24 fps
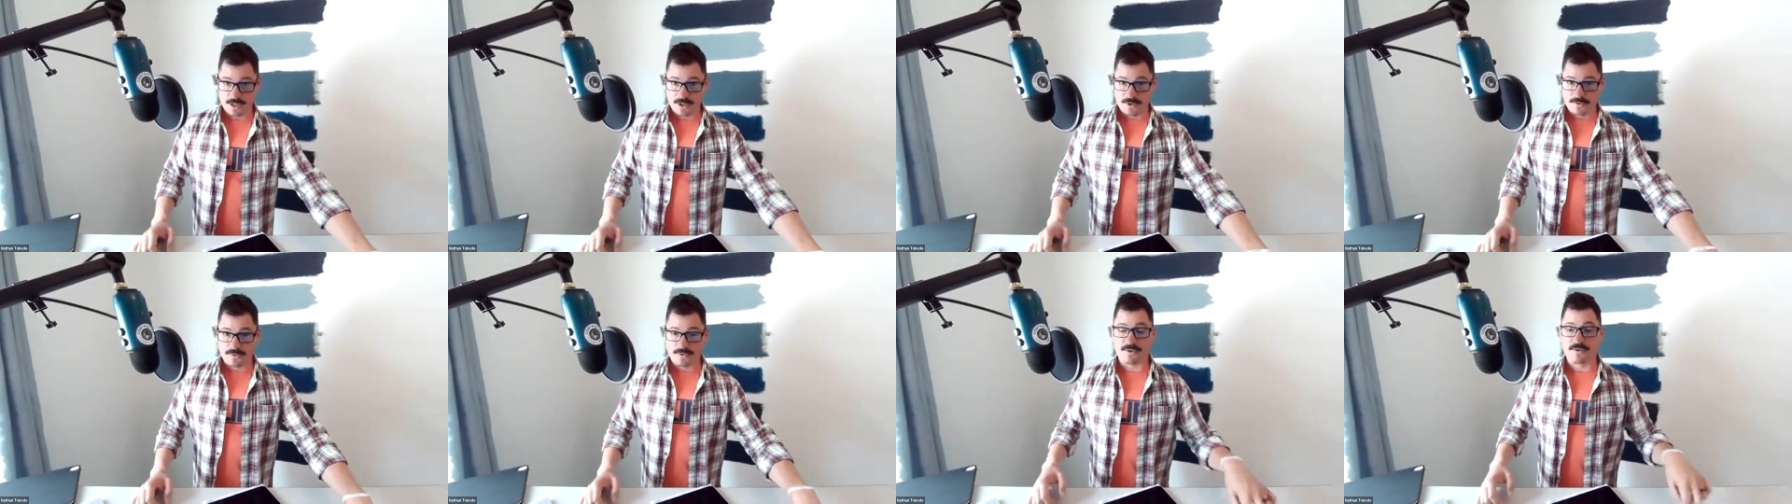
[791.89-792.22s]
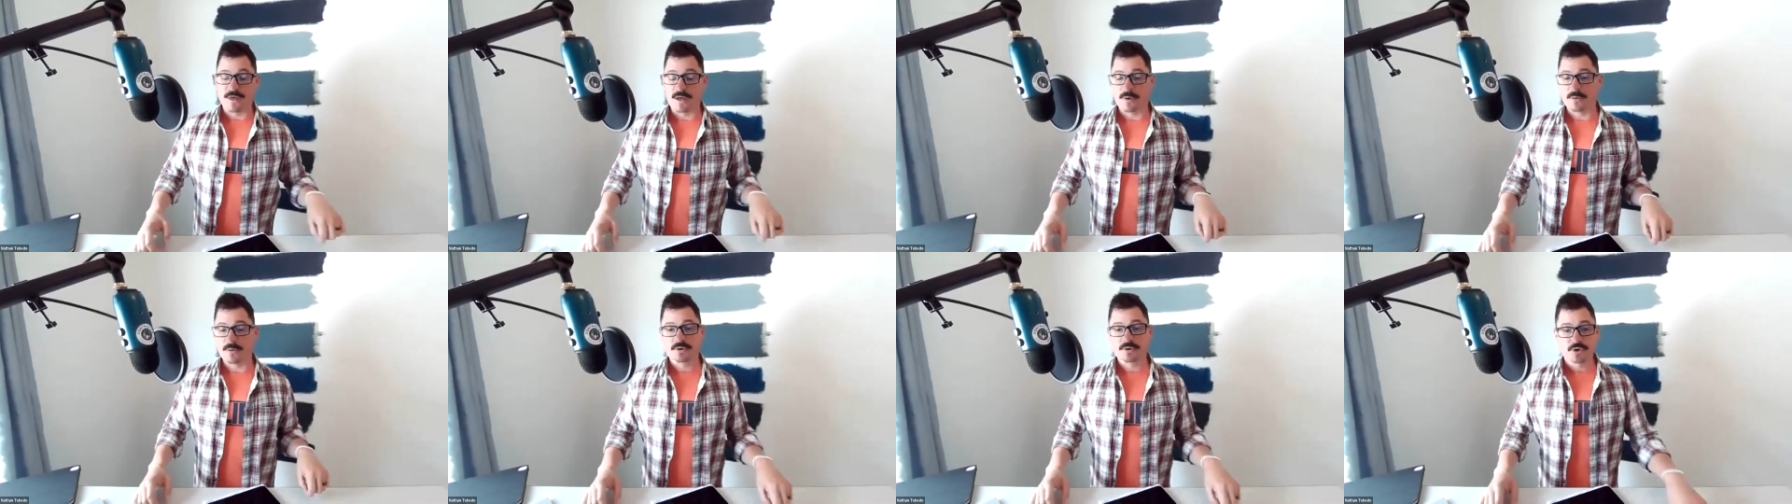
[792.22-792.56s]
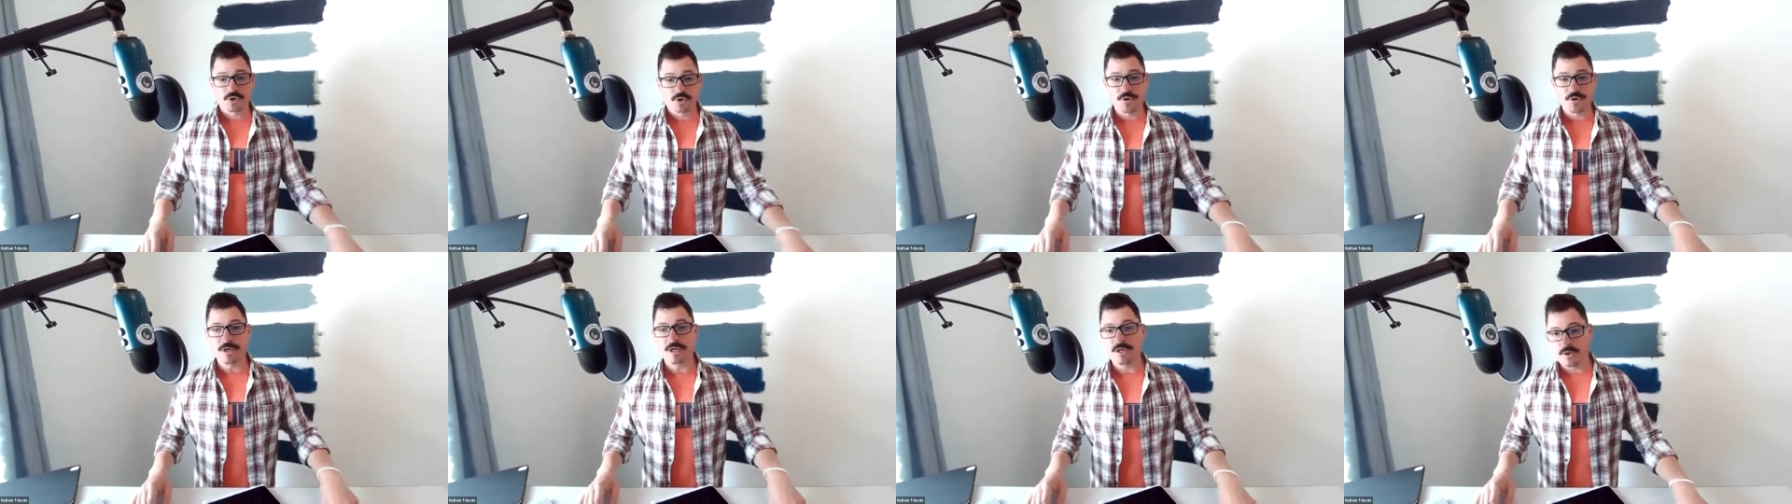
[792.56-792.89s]
then they will
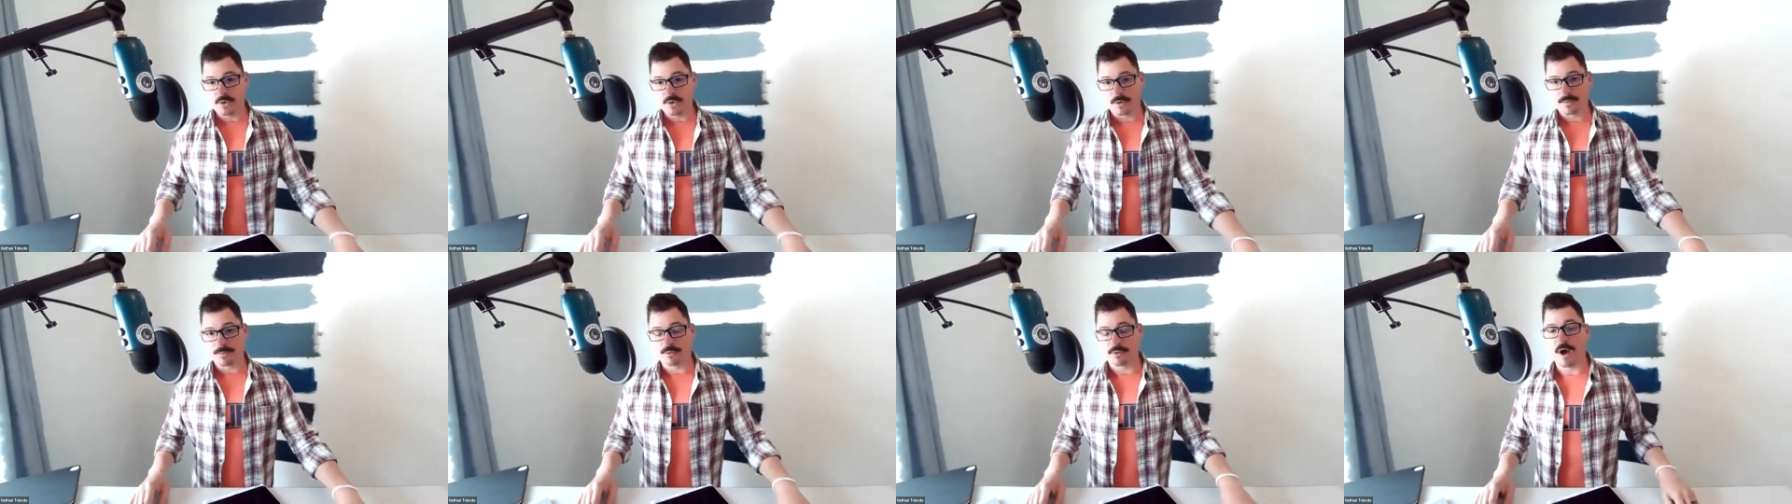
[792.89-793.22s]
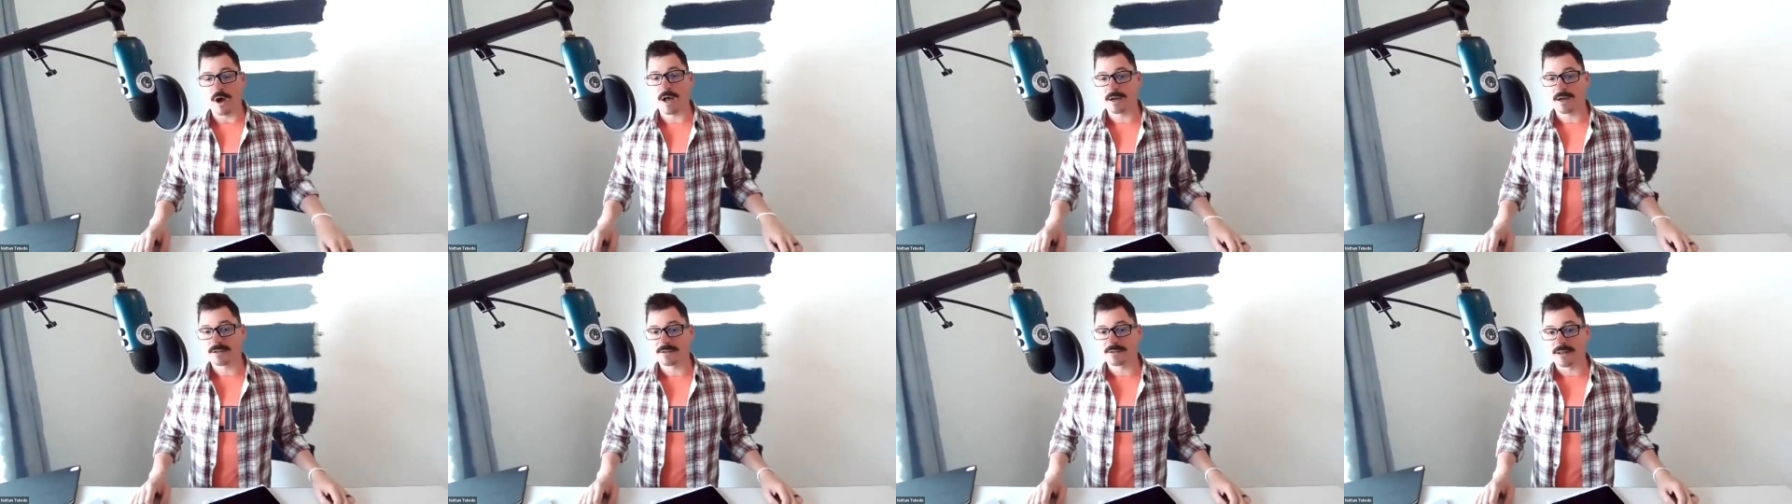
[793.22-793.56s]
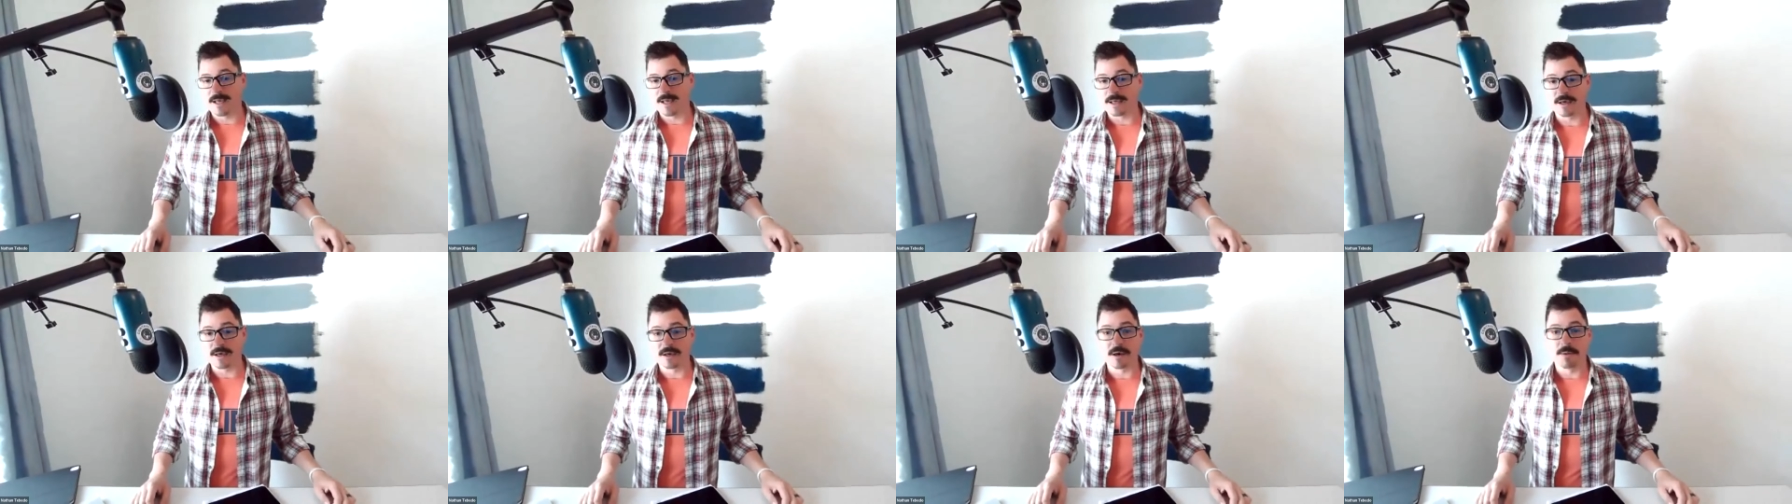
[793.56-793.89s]
treat your product
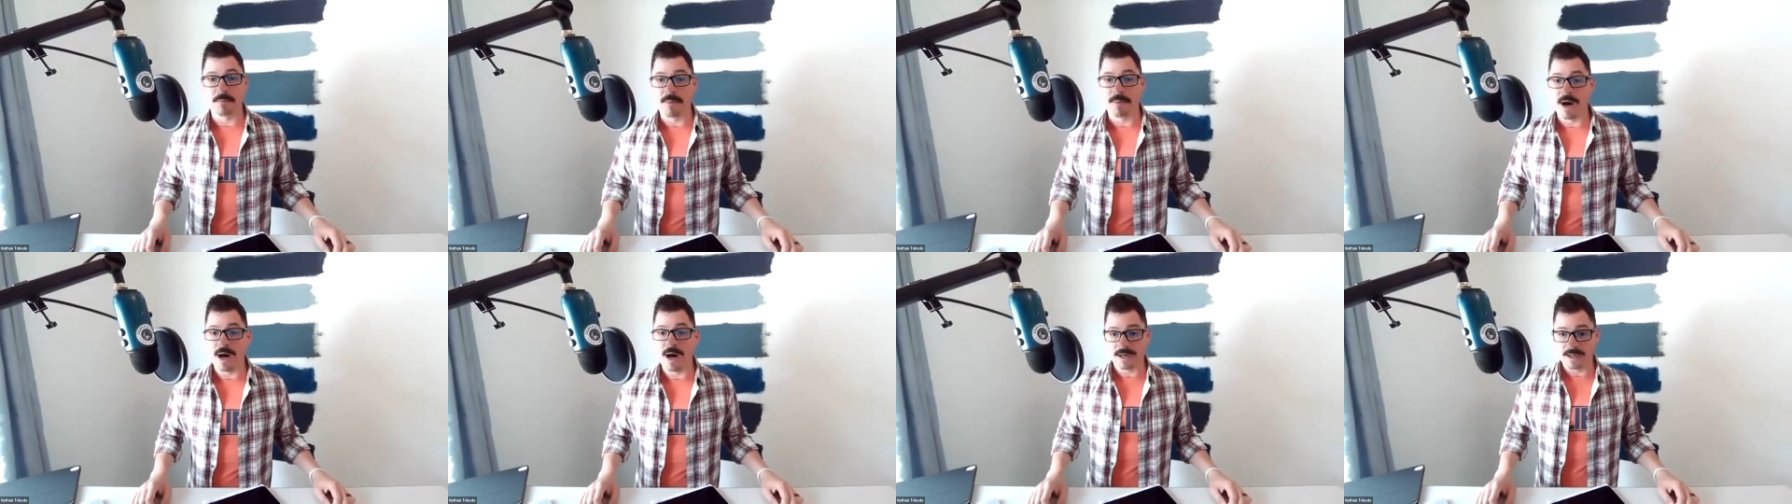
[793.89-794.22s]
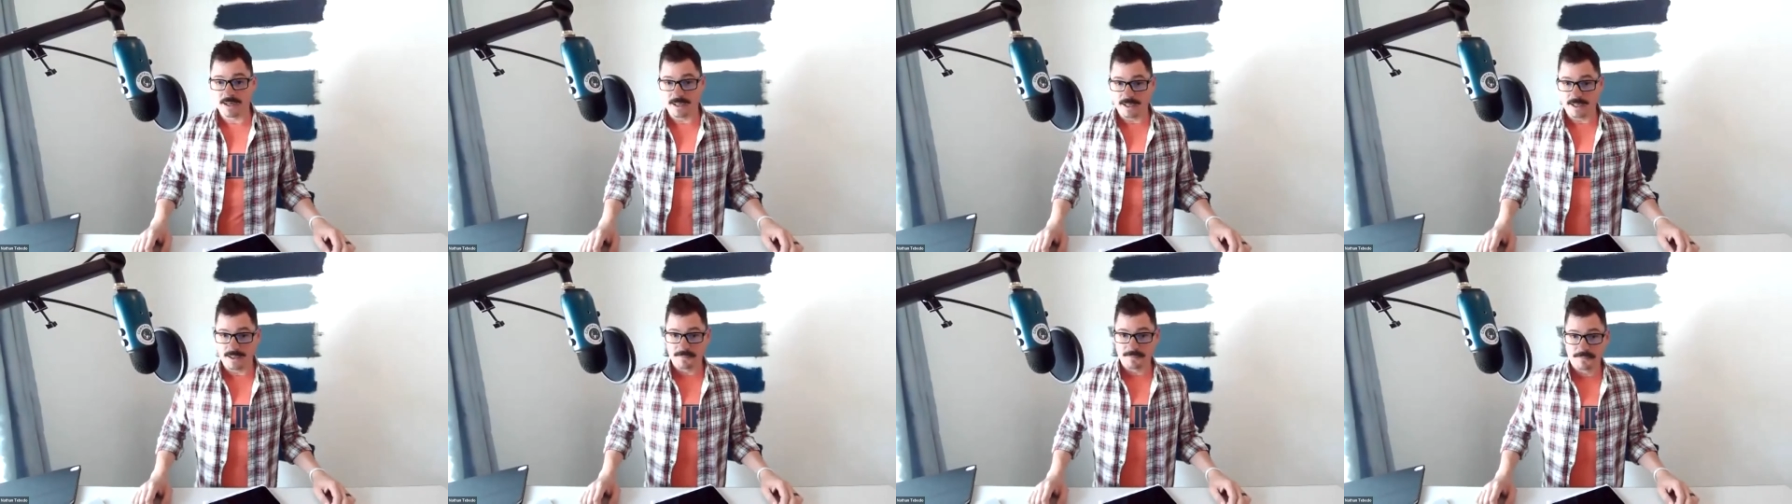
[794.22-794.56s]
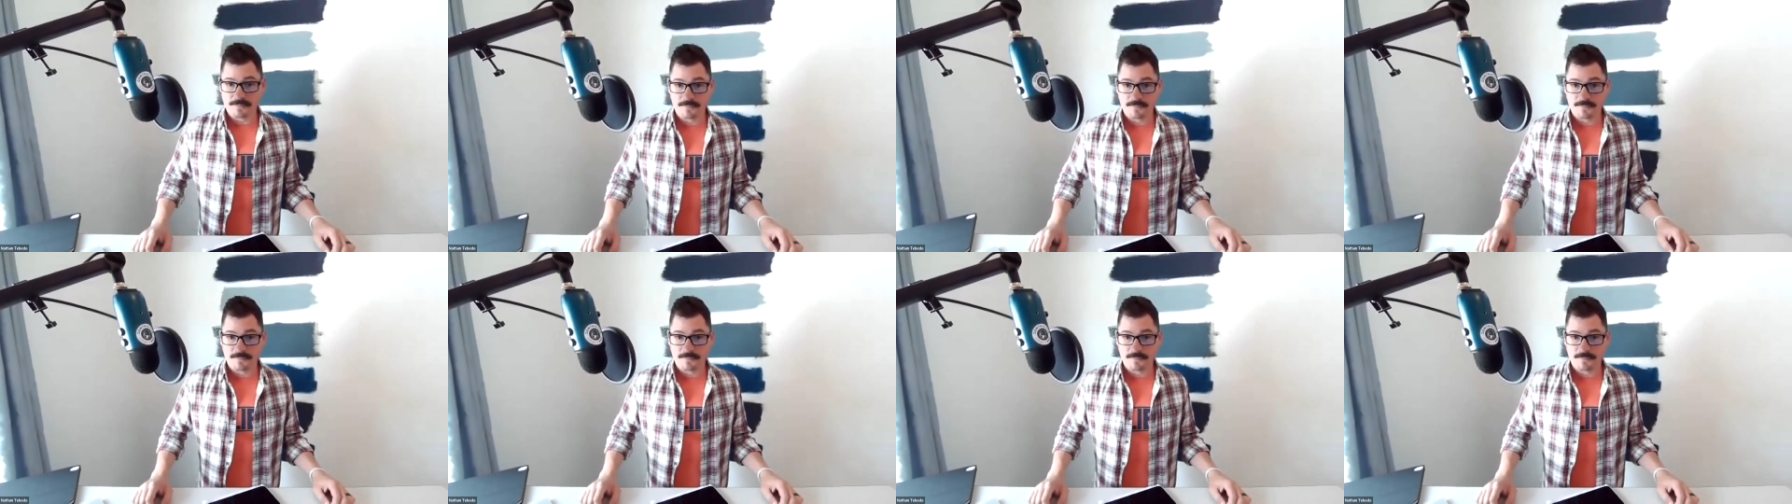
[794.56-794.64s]
like a commodity.